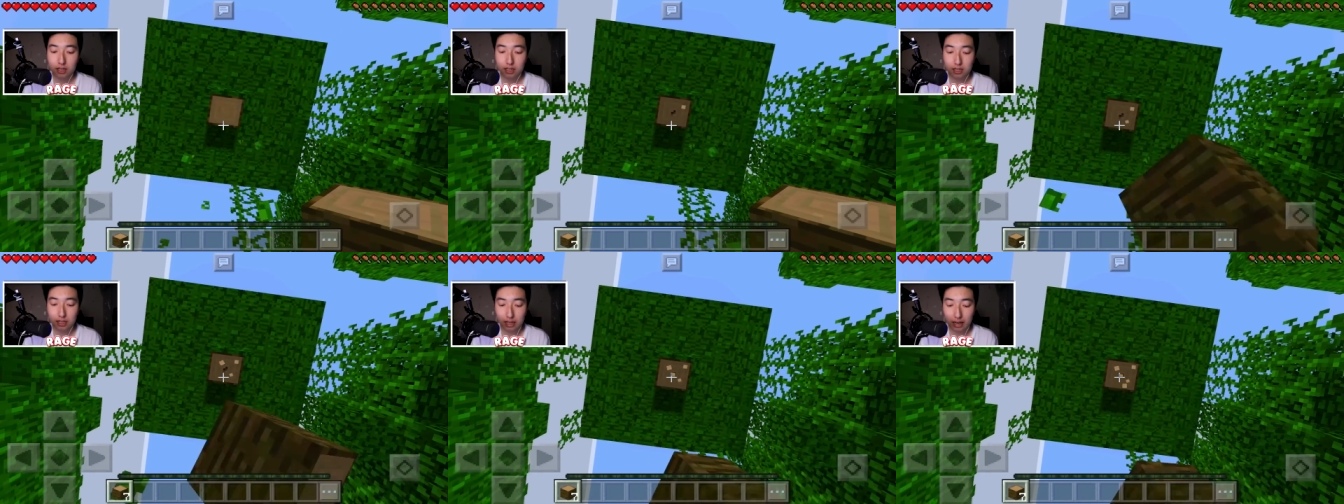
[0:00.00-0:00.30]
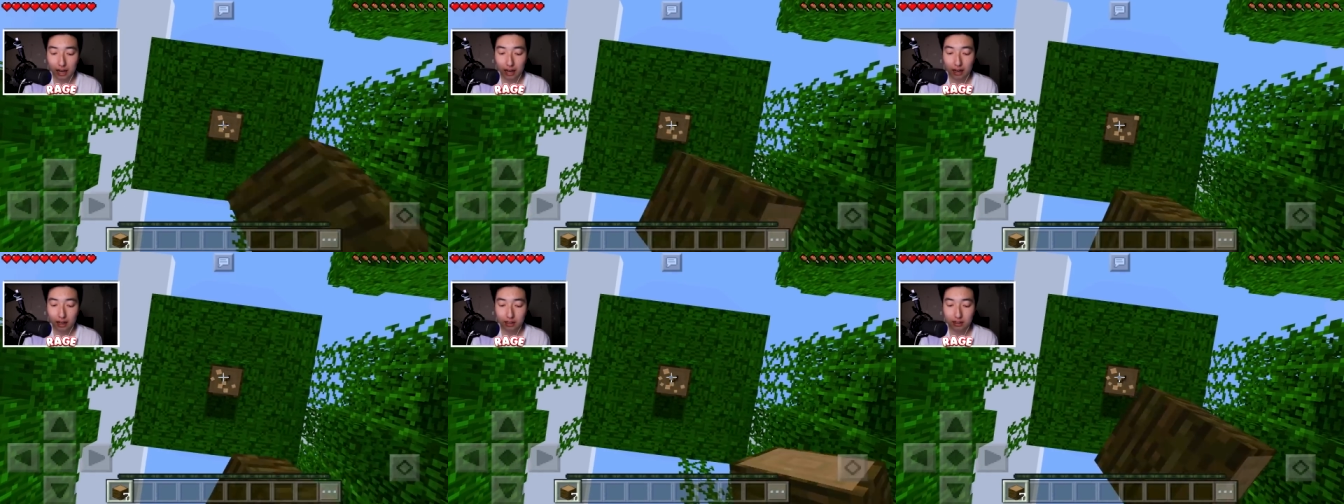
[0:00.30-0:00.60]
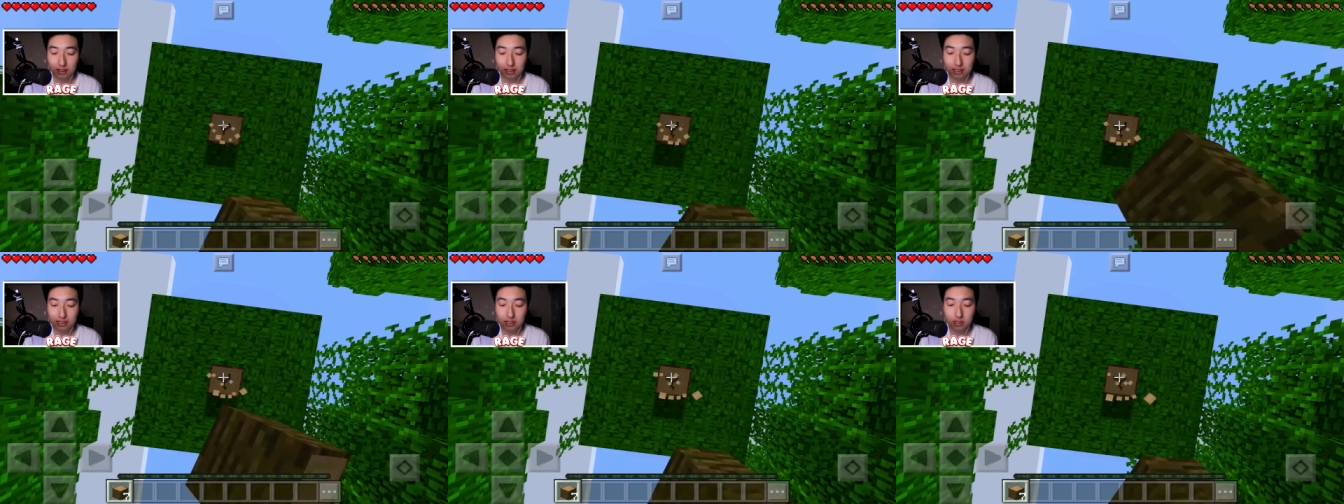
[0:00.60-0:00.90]
yeah
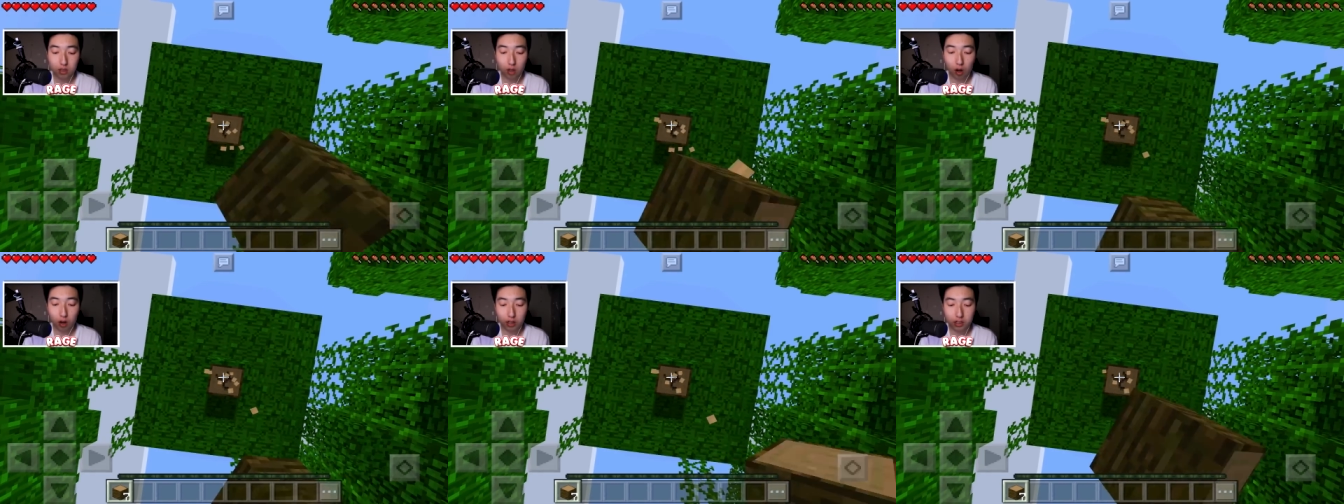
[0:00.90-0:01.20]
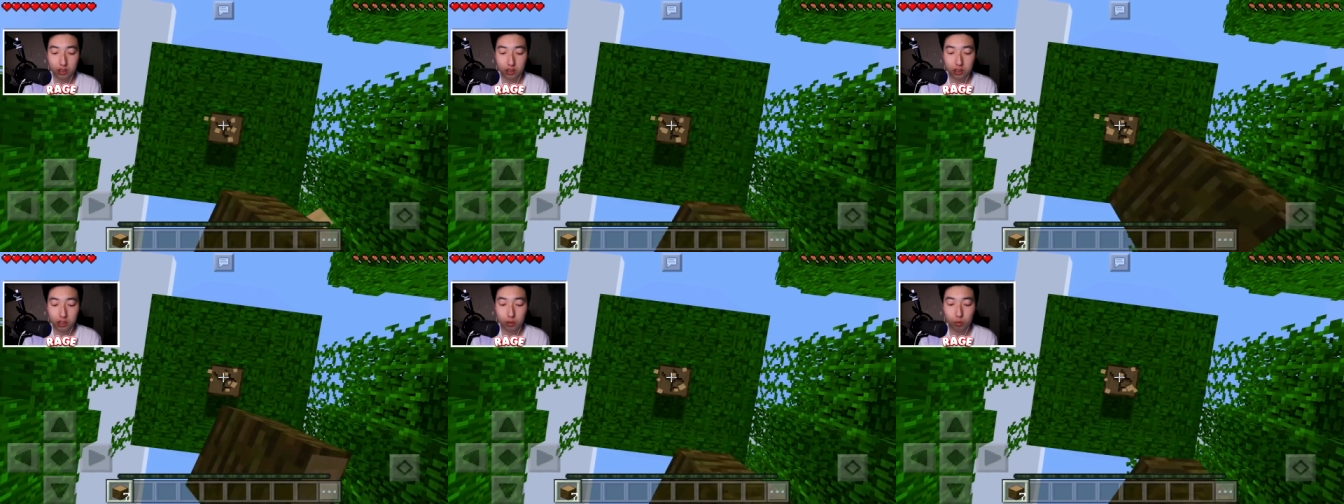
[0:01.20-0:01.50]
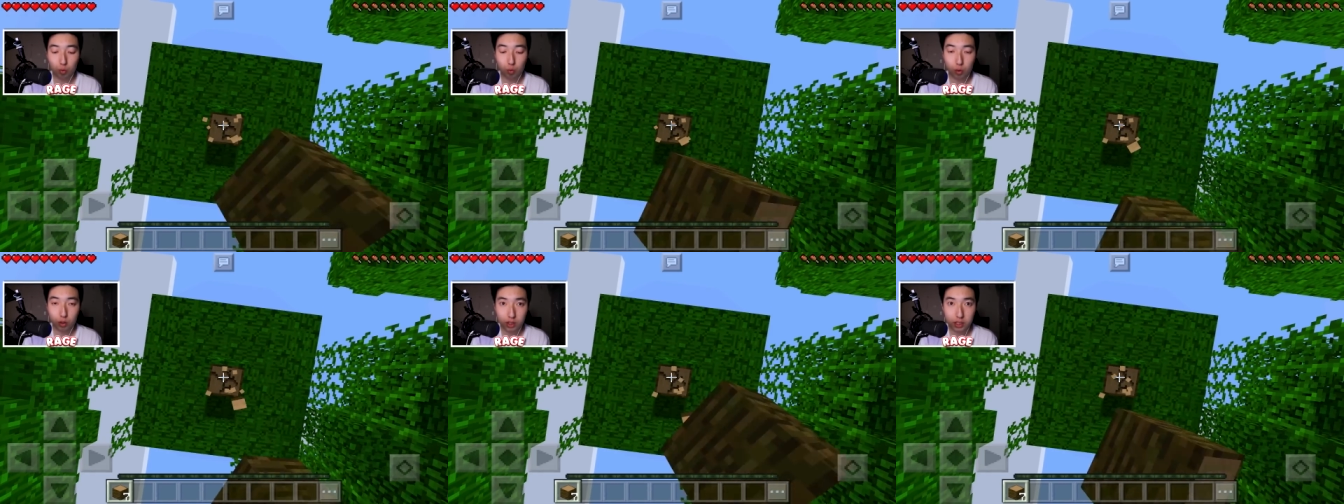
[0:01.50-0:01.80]
this is honestly
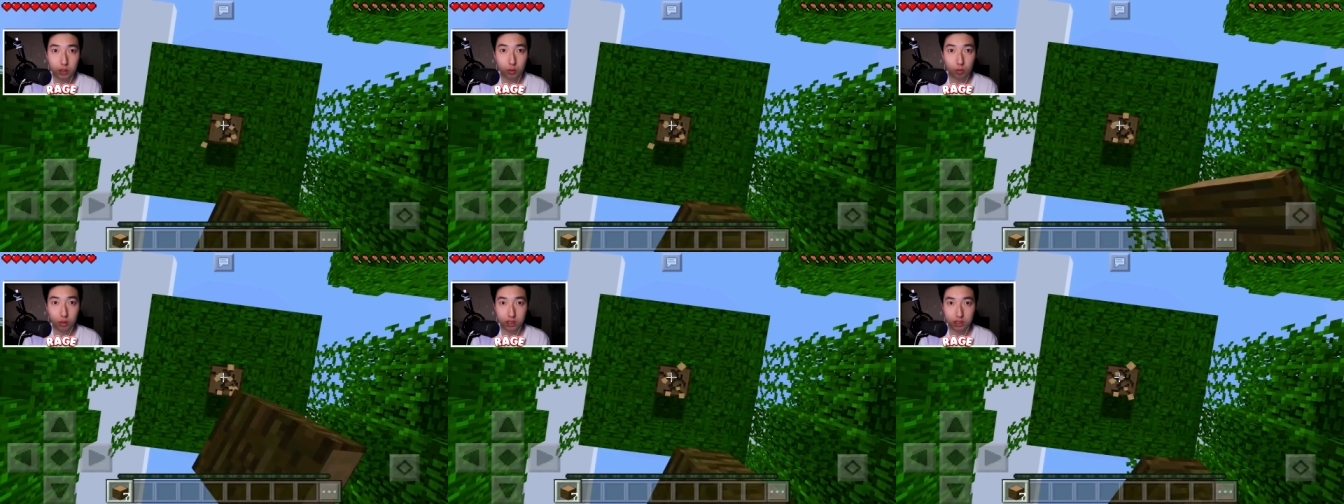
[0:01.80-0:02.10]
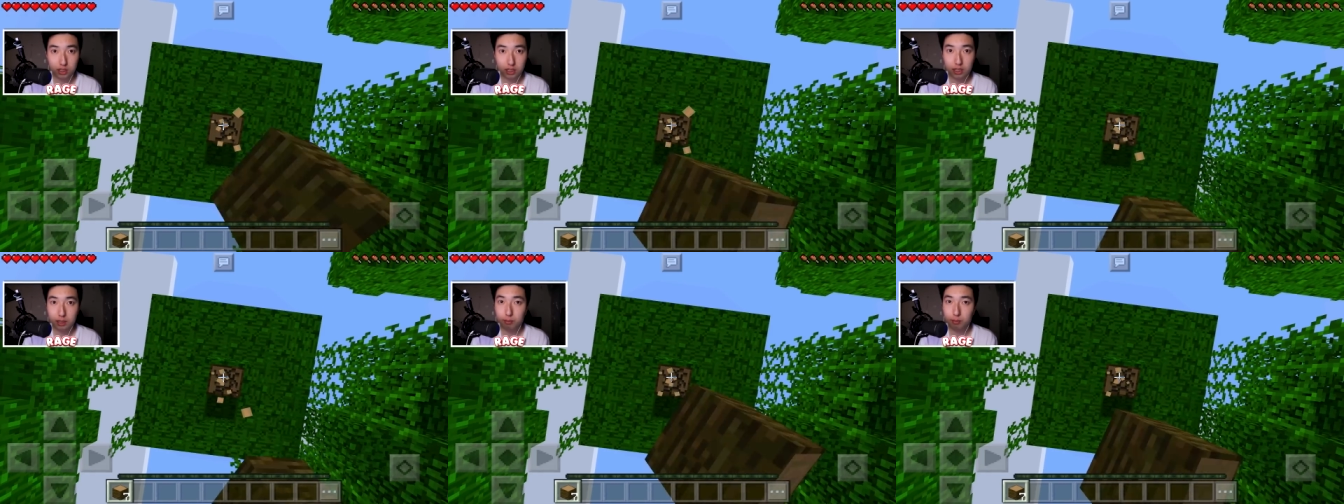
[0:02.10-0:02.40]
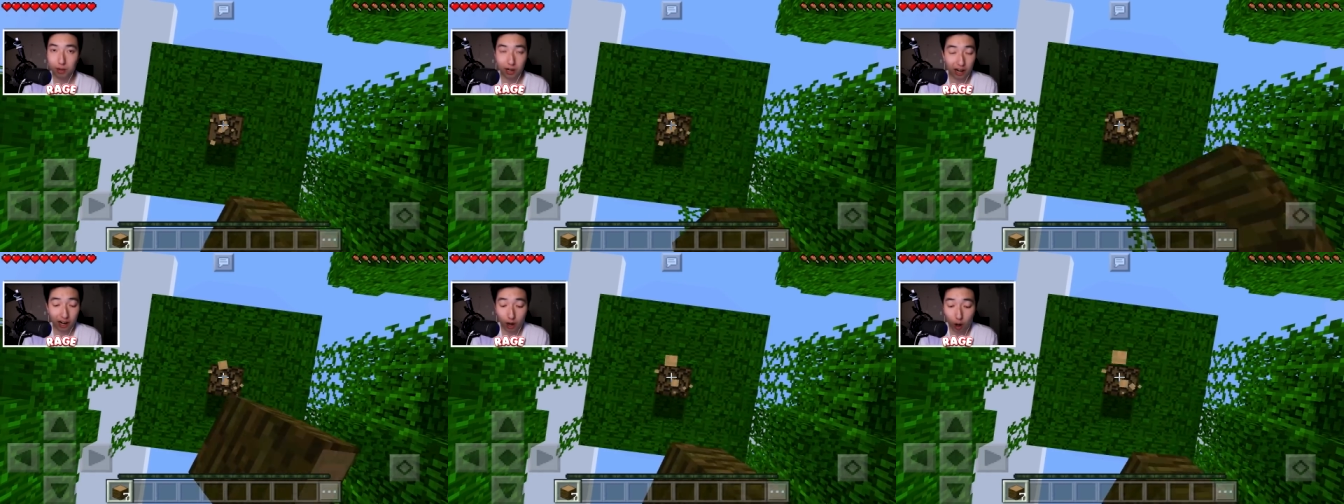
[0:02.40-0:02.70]
really risky,
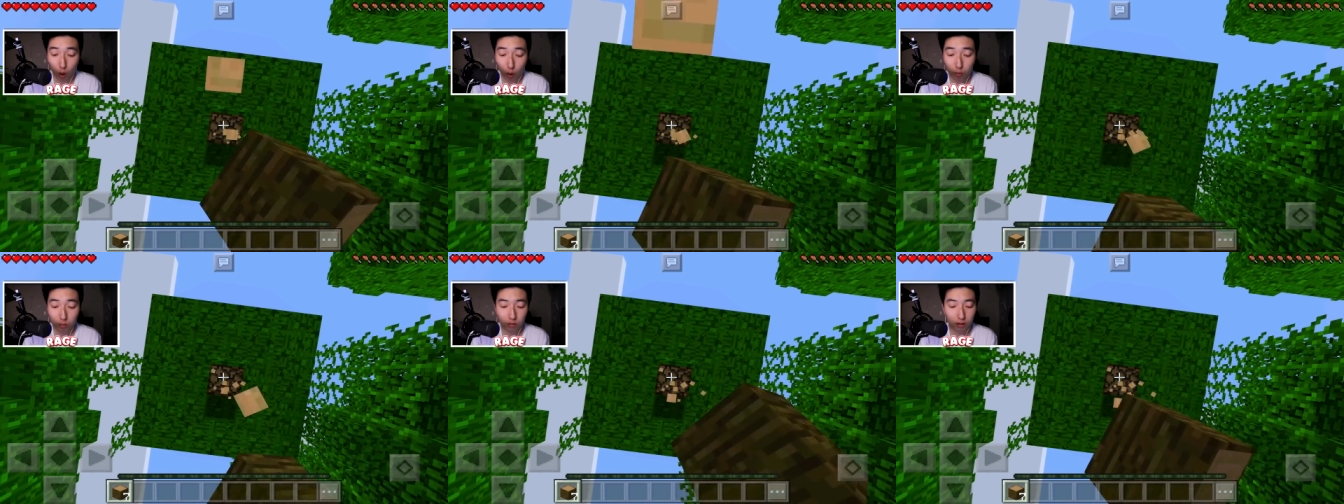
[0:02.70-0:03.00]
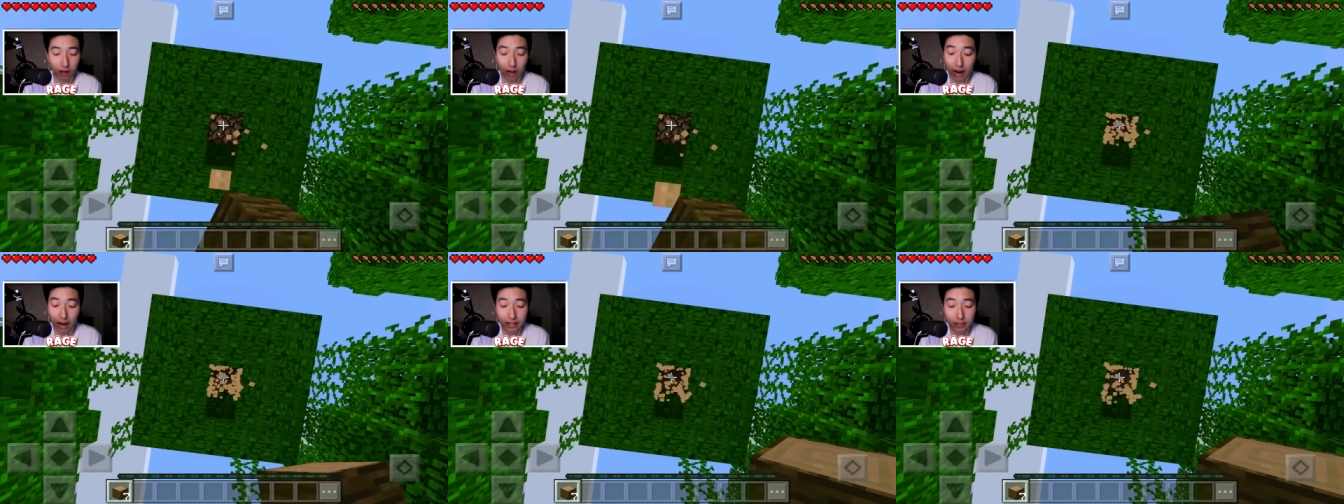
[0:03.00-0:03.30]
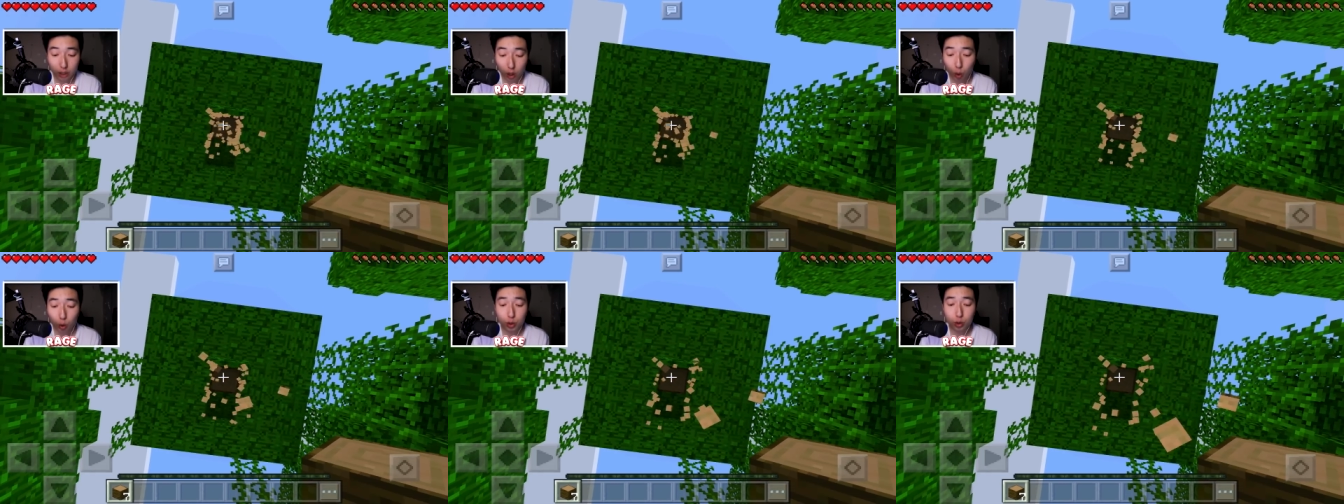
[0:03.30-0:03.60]
but I hope I
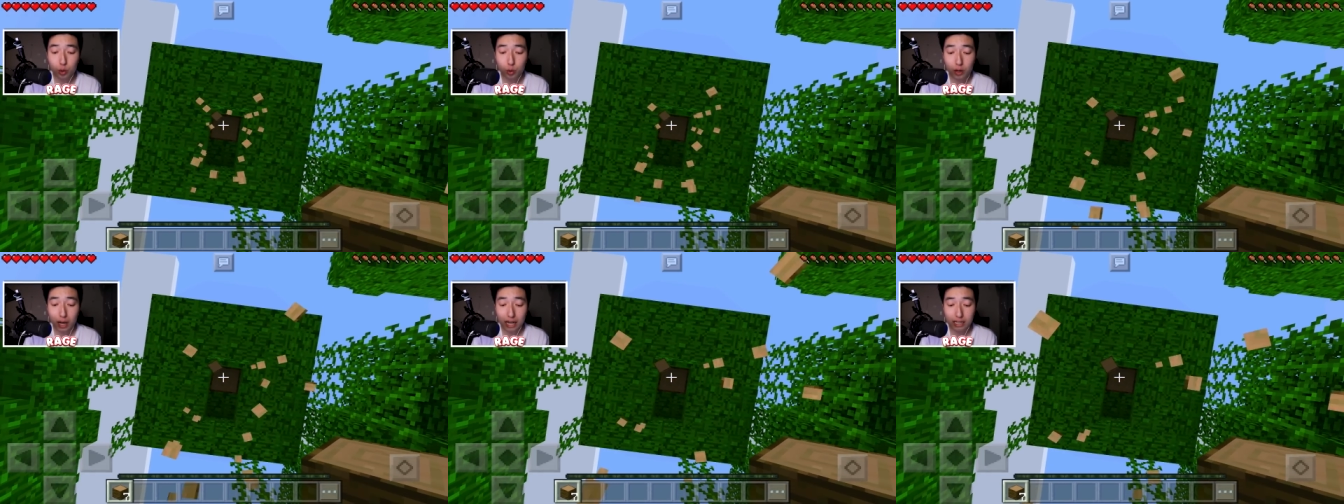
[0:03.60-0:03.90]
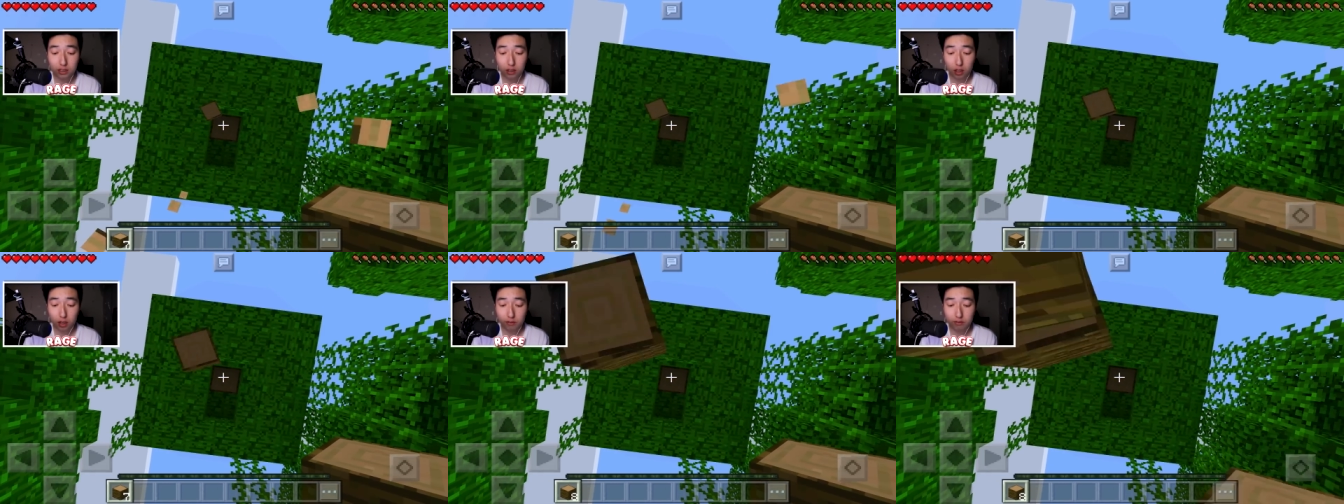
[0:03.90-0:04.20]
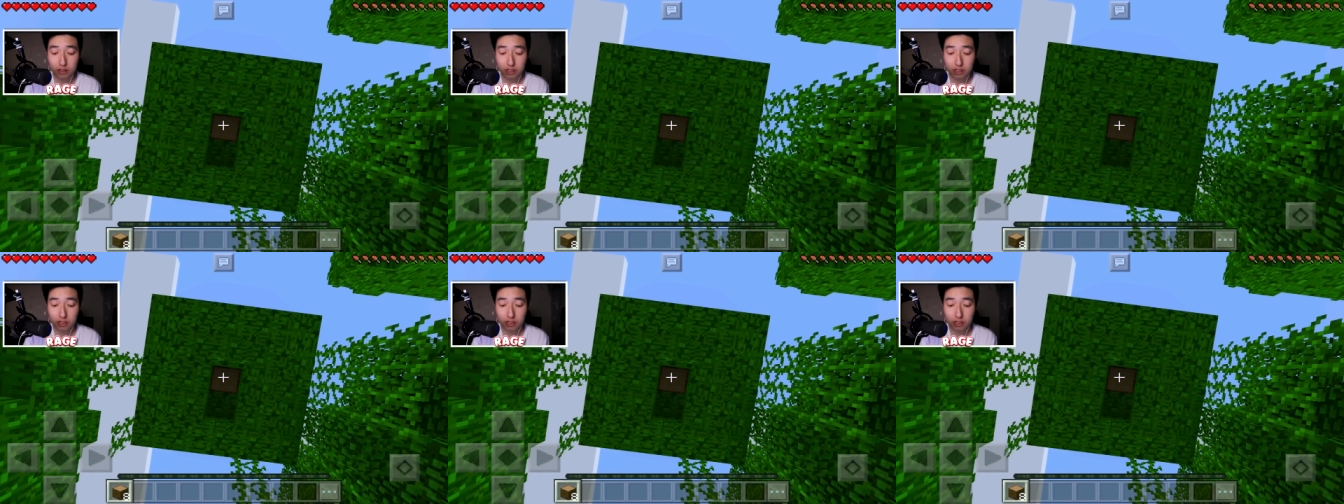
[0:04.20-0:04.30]
know you guys love